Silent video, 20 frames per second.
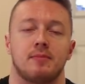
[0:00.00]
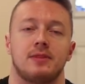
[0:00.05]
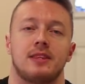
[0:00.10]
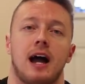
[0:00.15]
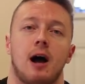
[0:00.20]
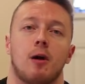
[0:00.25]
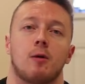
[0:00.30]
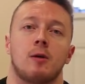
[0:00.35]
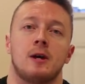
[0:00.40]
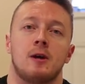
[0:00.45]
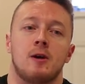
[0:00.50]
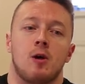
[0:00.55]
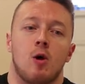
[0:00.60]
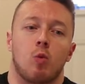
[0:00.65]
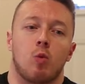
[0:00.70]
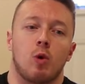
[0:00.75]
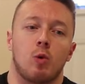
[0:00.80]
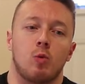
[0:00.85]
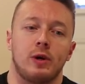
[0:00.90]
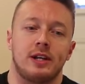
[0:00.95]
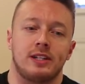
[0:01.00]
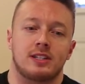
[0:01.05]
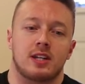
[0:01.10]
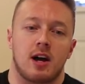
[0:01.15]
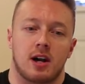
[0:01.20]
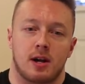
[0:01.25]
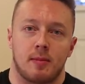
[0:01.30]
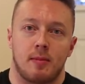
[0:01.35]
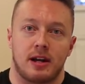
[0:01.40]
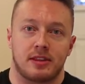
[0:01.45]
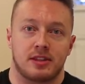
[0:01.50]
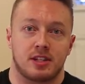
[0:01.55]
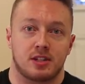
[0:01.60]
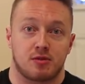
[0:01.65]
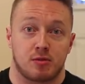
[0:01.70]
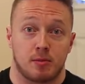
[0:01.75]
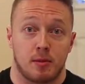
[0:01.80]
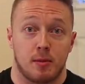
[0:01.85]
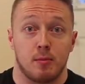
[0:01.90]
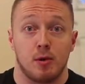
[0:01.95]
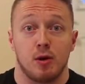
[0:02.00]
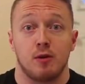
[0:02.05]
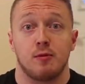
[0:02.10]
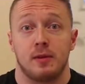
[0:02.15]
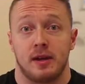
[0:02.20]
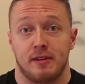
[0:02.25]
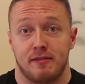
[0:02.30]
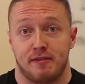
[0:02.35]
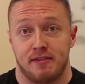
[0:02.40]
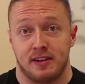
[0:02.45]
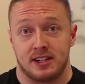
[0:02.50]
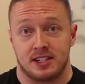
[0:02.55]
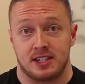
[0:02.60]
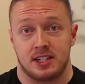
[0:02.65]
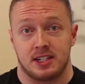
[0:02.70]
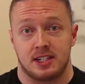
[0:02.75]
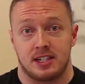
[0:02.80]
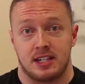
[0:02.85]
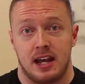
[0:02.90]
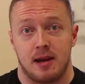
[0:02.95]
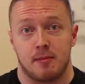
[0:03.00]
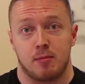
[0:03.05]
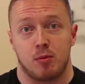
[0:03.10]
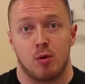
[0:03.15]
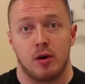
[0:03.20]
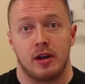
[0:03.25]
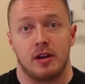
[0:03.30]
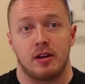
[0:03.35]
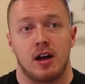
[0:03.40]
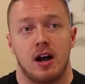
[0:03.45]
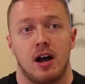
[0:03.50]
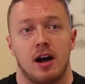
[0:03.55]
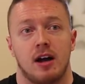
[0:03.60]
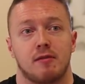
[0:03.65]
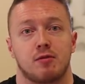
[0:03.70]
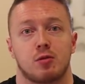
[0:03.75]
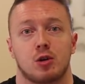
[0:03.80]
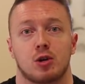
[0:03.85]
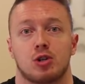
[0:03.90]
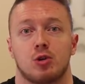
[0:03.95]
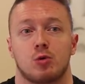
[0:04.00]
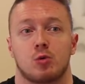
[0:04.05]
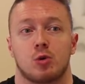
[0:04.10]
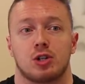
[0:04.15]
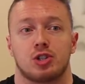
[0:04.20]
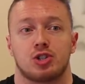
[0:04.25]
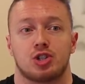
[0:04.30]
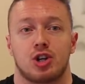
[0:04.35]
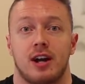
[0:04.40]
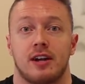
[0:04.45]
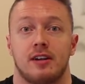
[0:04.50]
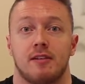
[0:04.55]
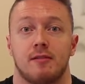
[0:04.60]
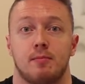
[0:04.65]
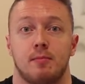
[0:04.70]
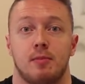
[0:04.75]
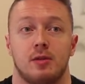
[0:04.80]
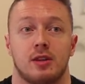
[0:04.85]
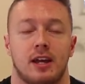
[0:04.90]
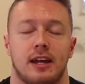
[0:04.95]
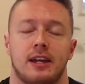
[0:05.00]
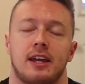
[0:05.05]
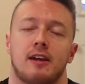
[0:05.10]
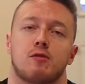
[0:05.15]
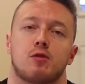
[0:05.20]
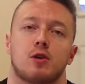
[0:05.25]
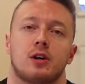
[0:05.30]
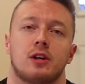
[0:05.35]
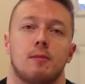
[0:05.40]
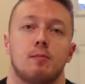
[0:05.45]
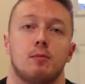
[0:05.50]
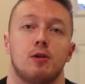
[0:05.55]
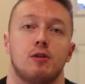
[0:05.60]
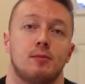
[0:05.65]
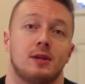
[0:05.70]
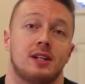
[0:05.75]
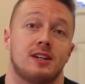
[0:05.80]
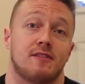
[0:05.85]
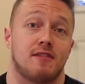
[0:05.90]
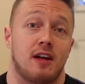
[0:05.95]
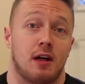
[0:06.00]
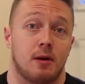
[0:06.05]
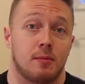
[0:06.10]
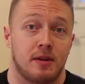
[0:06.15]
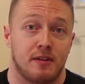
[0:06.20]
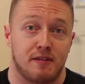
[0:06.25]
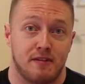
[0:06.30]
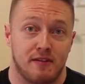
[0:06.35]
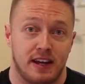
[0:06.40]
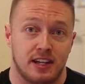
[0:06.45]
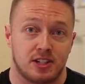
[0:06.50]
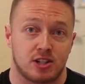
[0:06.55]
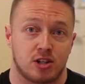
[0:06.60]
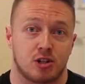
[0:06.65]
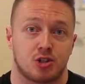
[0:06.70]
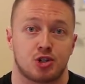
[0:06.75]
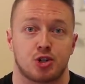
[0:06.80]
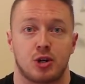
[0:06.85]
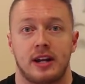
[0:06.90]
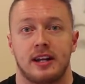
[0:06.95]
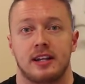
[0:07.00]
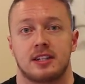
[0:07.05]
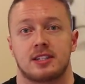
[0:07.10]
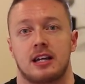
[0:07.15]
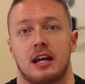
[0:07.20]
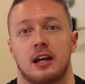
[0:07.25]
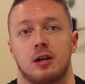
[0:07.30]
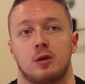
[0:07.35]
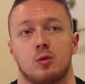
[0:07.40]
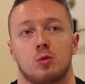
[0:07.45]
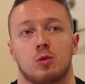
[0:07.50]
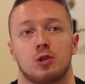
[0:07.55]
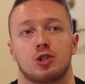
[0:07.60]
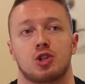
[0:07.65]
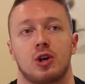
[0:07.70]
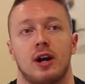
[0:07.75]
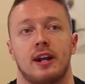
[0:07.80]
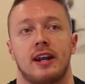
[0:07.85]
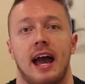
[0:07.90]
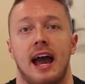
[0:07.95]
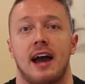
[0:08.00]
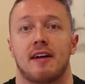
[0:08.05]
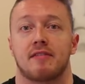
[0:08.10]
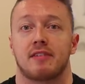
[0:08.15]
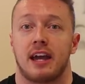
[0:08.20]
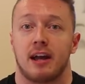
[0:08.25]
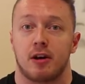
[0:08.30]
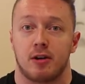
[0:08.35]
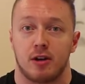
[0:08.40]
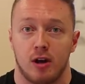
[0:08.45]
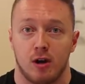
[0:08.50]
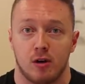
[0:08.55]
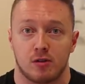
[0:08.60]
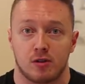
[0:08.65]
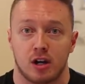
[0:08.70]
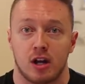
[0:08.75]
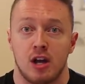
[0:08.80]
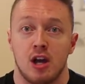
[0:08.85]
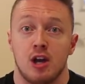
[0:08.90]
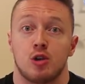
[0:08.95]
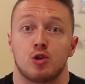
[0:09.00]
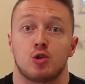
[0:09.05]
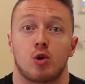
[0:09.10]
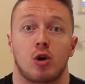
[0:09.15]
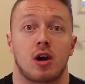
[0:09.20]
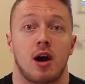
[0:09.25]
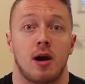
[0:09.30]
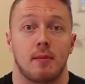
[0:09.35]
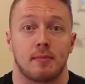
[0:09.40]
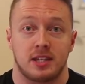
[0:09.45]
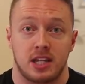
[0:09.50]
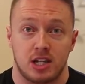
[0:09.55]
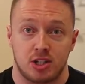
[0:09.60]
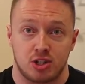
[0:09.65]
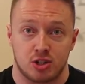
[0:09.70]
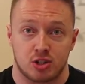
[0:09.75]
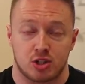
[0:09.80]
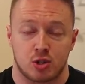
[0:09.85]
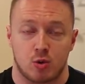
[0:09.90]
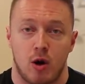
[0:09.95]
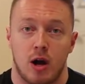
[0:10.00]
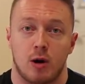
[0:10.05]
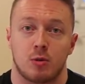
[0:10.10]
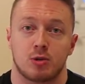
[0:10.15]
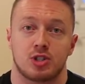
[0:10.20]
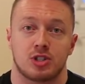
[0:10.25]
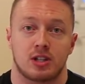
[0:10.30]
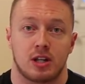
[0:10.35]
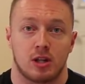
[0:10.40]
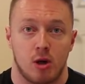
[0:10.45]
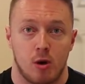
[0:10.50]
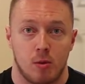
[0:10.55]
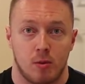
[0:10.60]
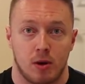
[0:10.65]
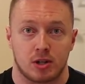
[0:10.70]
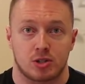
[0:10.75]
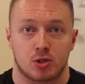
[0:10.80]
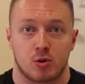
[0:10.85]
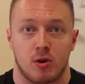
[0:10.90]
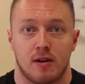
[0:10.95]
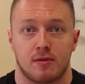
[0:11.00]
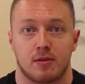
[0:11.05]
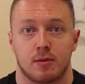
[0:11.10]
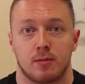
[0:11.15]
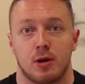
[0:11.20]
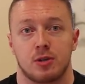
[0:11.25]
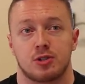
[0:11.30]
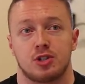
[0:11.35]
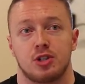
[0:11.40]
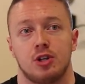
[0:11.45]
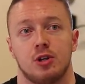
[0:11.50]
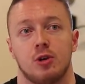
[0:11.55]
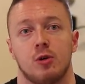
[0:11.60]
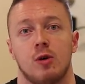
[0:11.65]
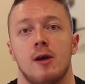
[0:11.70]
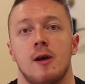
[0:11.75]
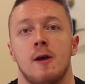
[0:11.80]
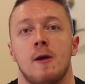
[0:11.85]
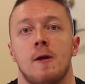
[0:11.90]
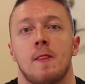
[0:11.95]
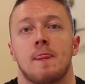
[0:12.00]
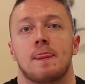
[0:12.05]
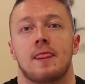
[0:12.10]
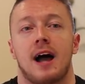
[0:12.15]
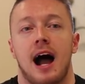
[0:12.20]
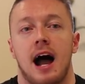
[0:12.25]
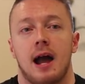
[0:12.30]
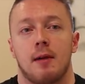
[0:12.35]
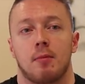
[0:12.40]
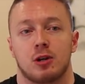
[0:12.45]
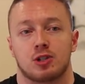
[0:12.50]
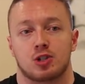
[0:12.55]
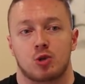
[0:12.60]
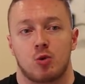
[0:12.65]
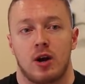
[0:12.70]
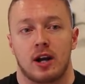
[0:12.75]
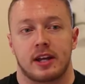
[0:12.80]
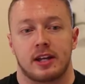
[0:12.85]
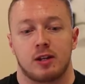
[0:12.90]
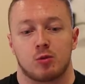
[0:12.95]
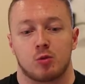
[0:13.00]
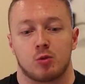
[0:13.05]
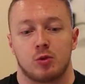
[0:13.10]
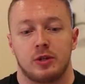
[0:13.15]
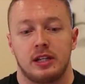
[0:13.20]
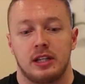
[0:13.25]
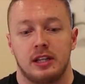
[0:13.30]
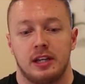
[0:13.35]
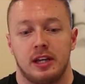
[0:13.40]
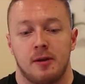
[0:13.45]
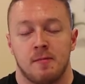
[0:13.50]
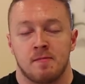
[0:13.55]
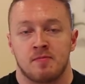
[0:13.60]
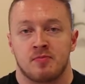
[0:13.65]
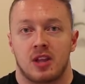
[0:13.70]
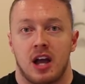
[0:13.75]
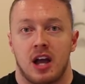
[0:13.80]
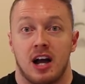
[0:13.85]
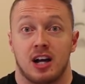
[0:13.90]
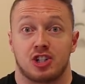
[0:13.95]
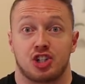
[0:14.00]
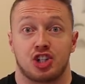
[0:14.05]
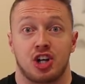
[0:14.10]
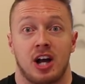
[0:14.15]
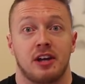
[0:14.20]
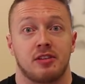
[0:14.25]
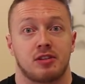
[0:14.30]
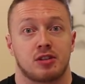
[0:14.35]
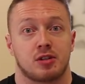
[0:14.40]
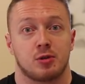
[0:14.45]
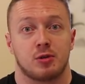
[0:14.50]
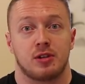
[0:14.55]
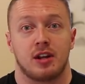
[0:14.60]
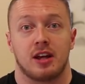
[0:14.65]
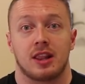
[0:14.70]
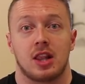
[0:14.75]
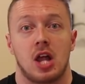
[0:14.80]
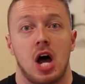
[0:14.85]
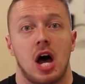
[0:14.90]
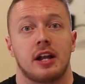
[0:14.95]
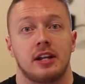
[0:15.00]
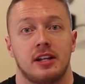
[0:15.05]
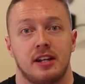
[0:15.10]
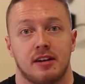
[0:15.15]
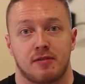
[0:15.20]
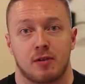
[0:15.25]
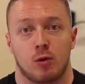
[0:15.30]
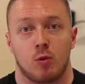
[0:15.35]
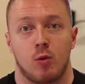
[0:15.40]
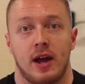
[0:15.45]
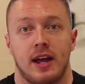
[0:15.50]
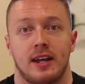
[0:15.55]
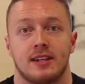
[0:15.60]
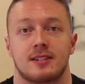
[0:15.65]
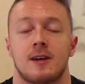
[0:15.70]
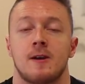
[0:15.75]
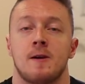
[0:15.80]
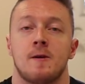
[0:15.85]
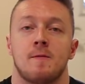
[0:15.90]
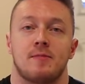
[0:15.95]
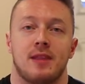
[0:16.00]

Now, when we talk about this from a movement fixing standpoint, if we're in a movement development phase in our training cycle and we're trying to have carryover to our competition squat, which is a low bar squat for most of you, the high bar squat can really shine through in a lot of different ways.